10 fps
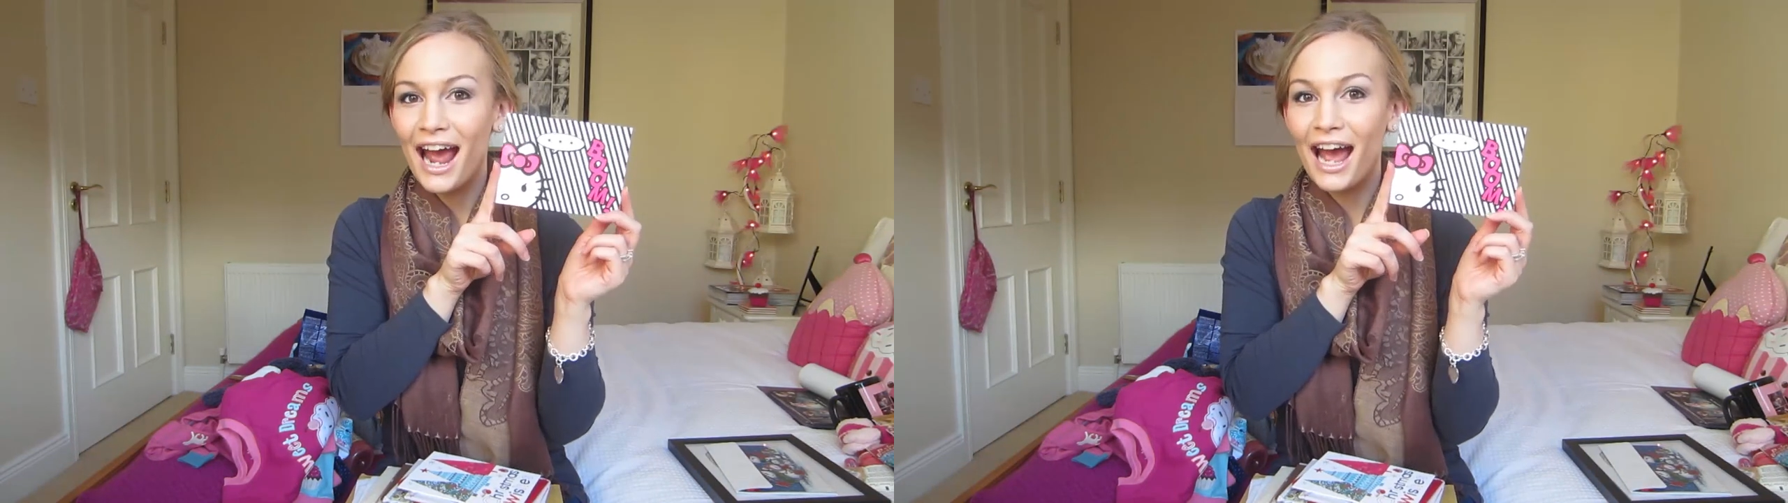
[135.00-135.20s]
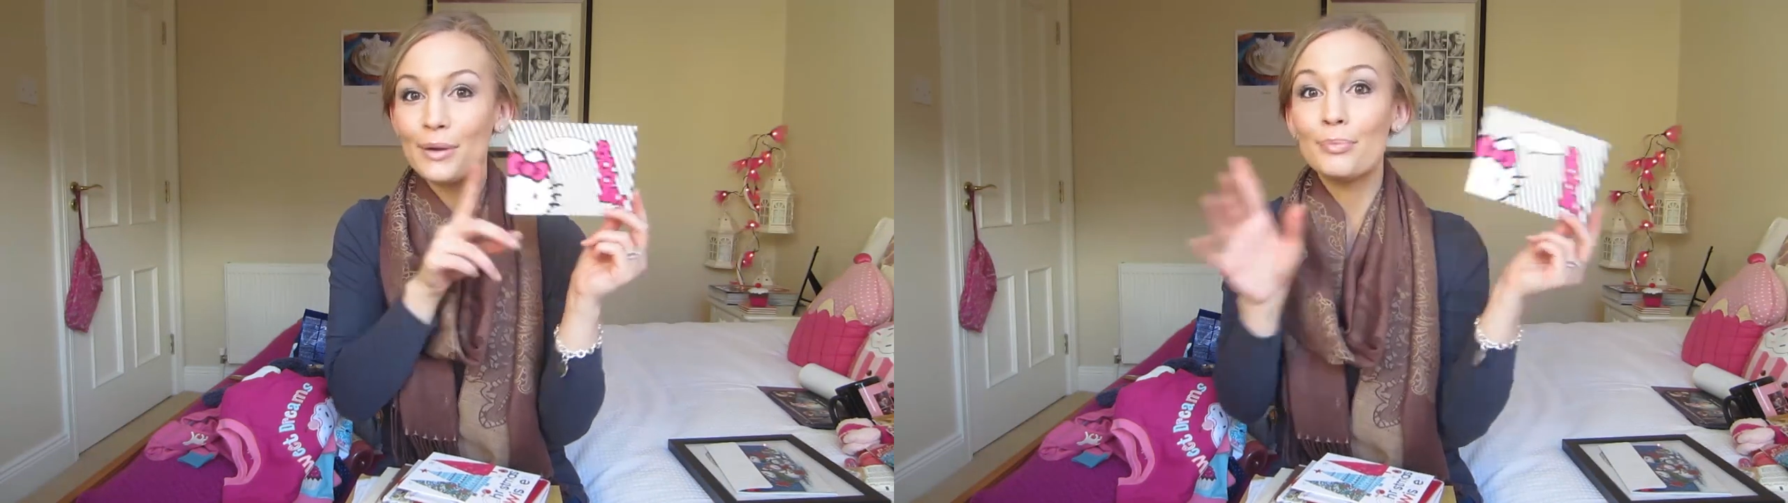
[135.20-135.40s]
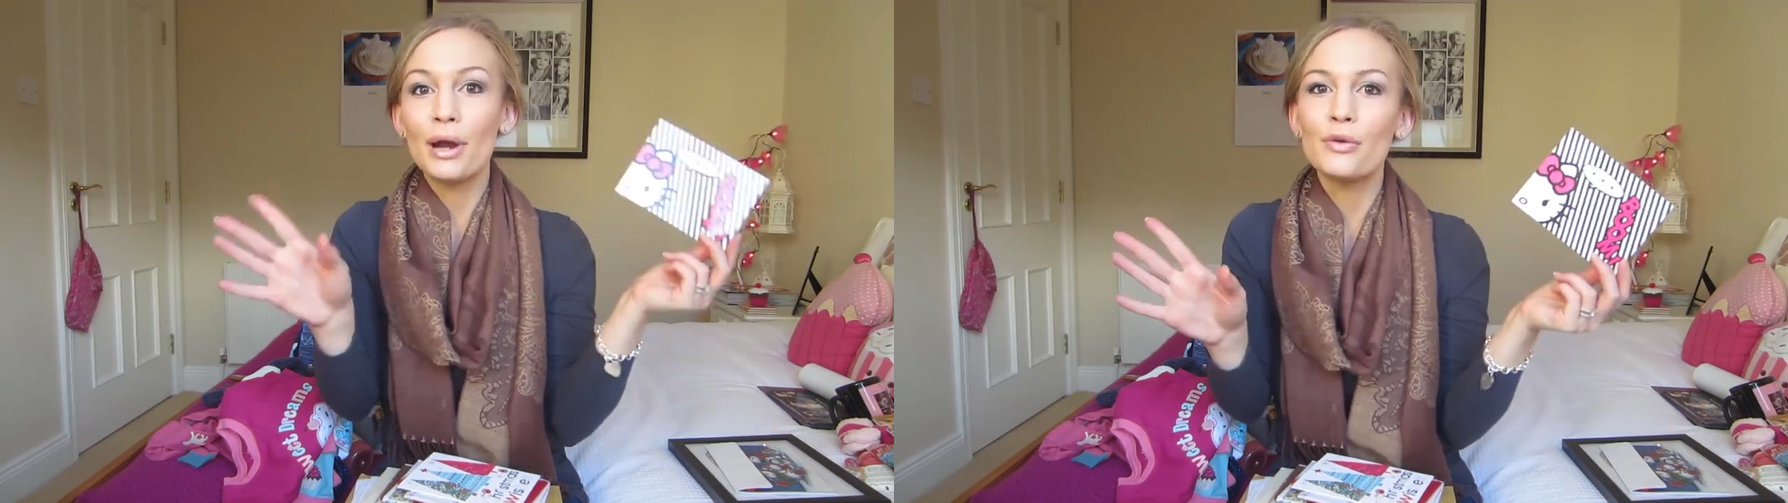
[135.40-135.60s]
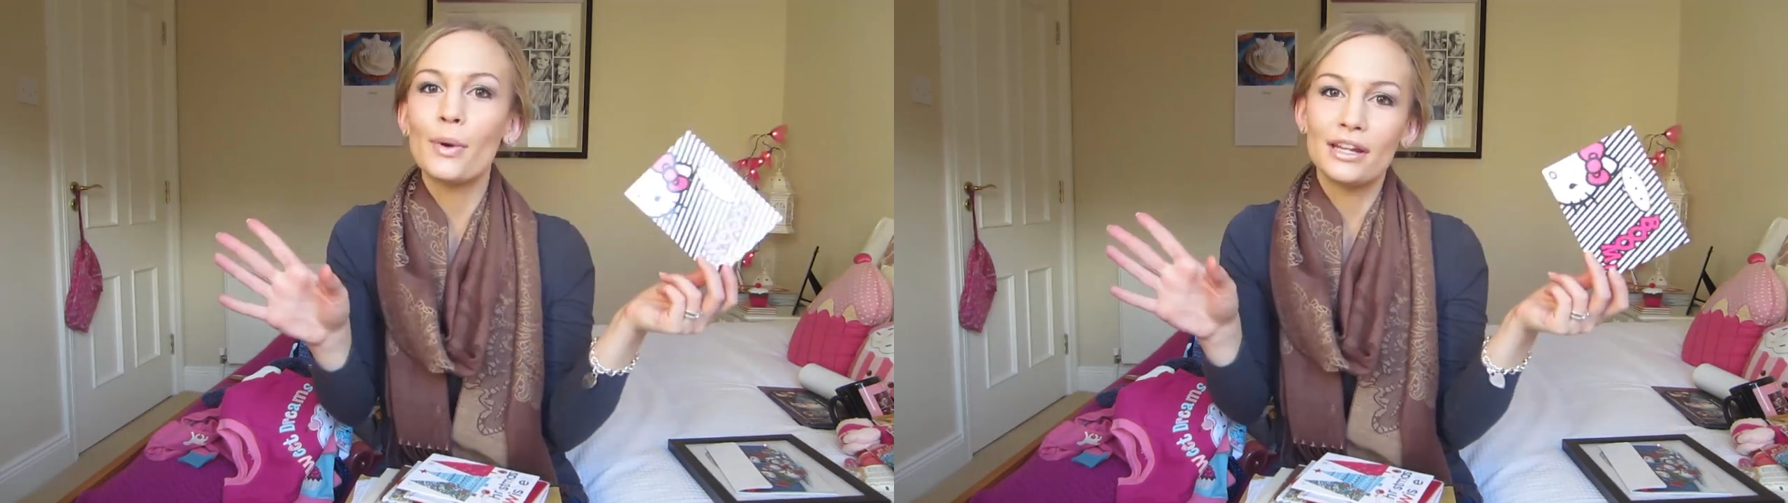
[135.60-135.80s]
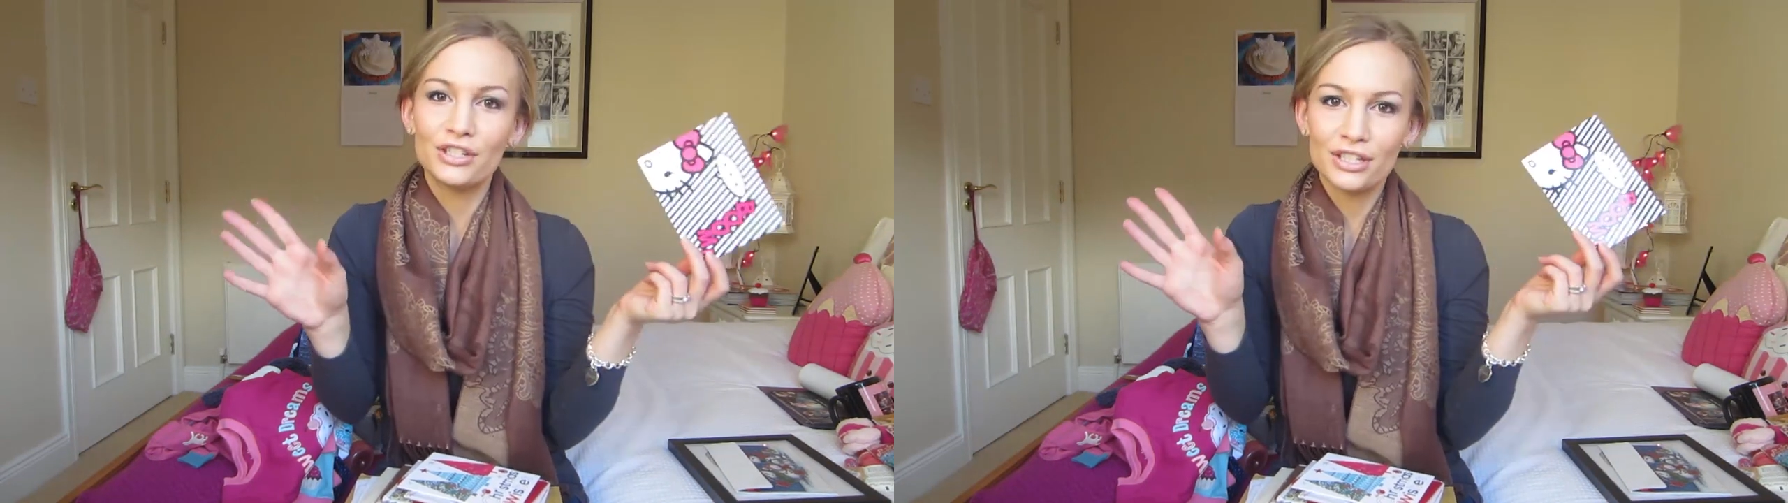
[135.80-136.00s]
And by the
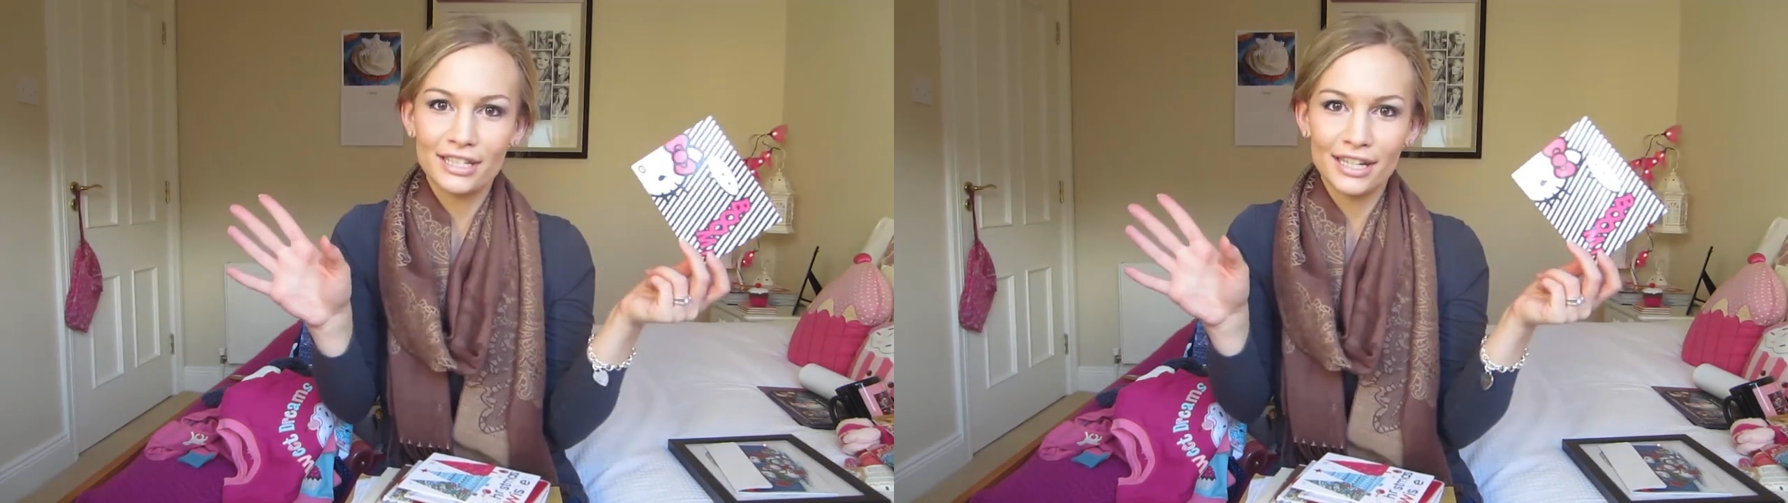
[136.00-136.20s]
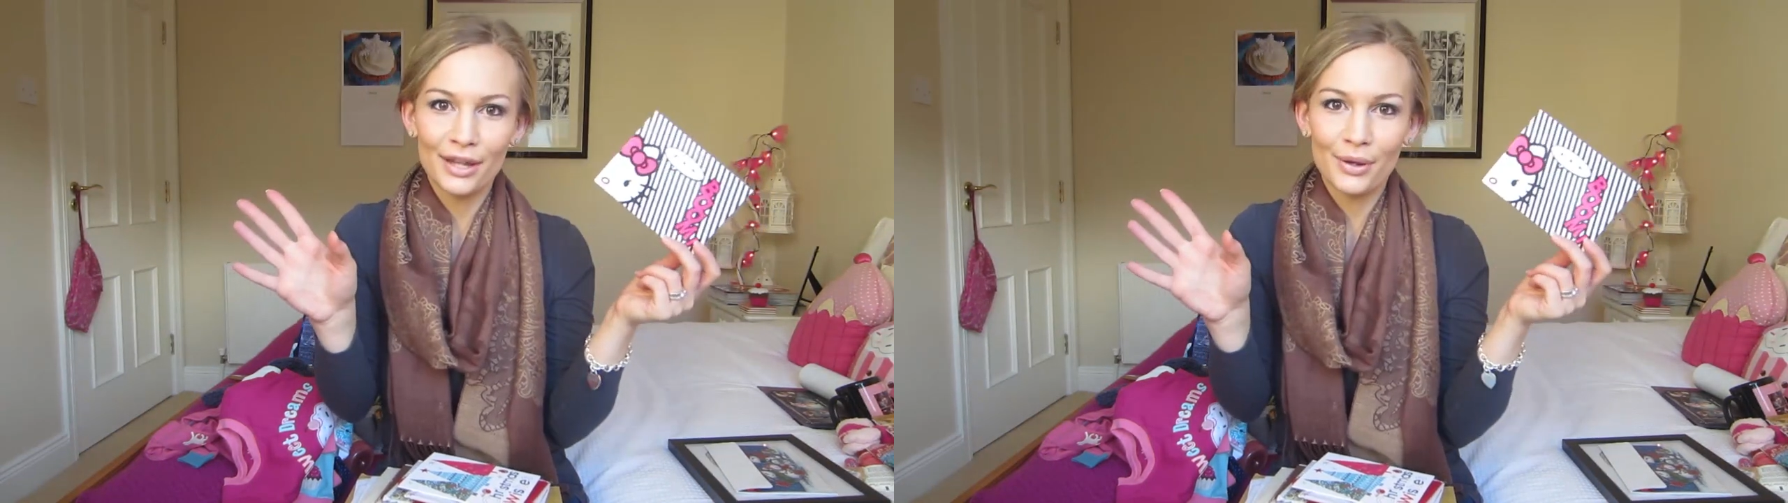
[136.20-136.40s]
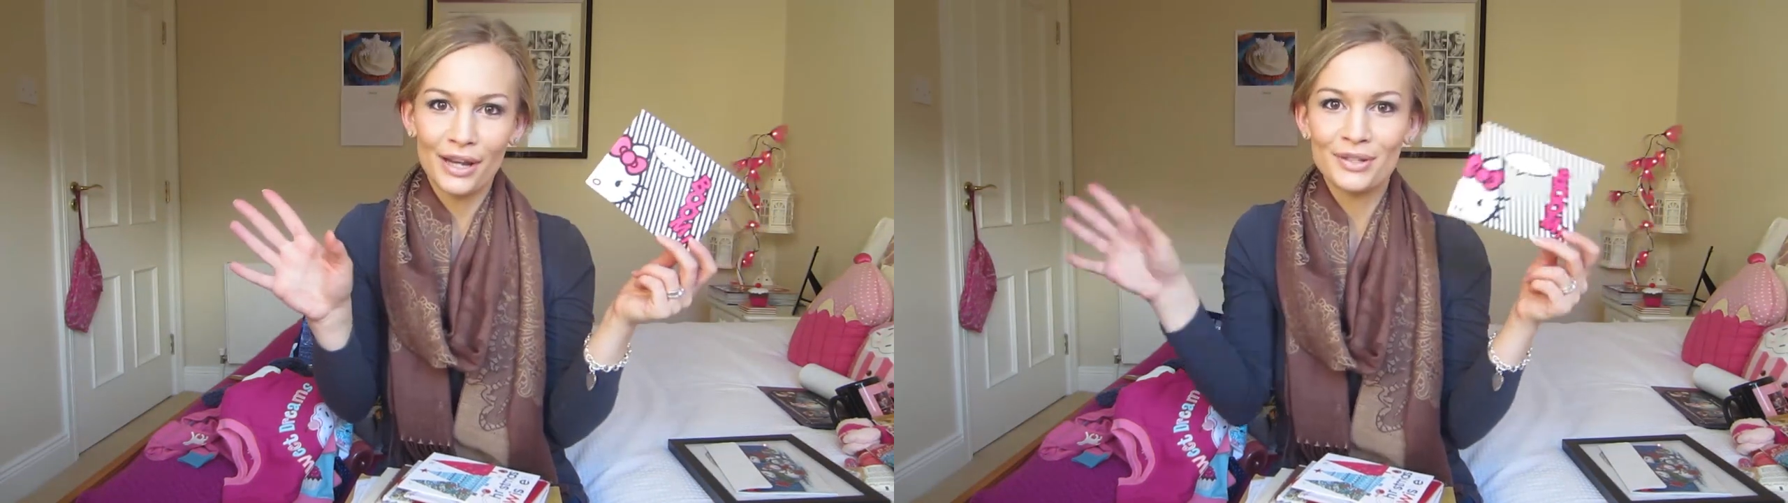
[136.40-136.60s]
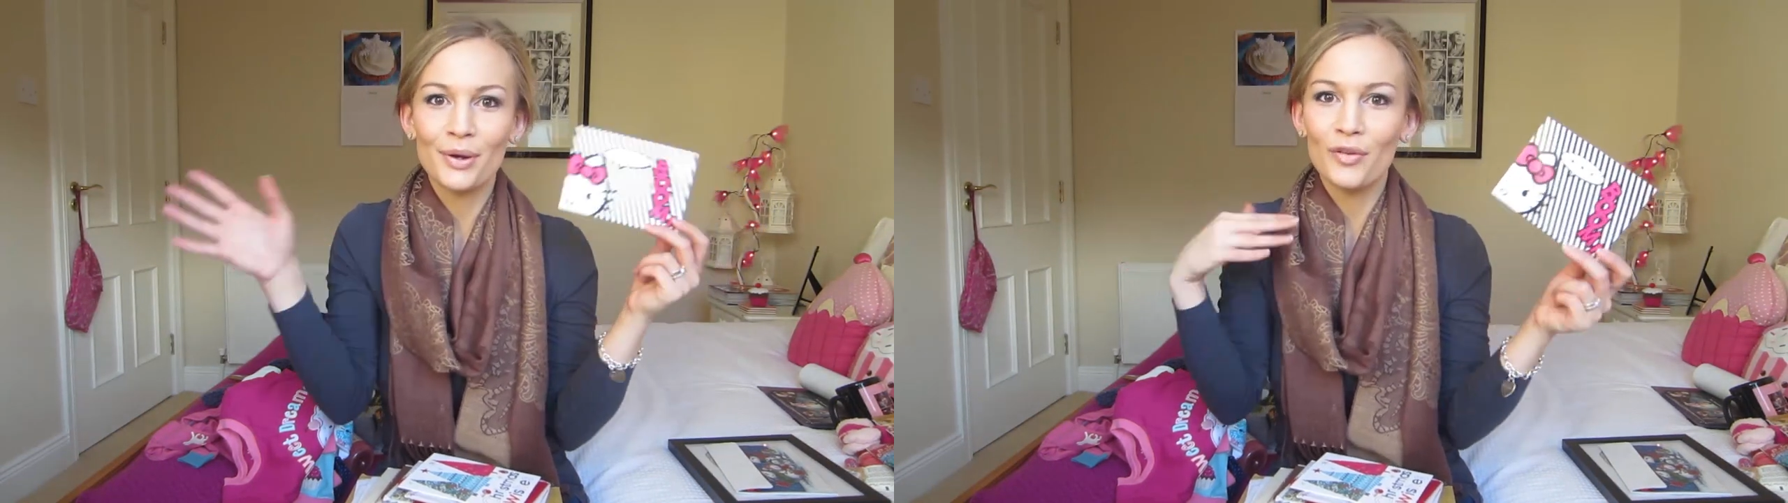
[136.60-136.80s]
way, just to let you guys know,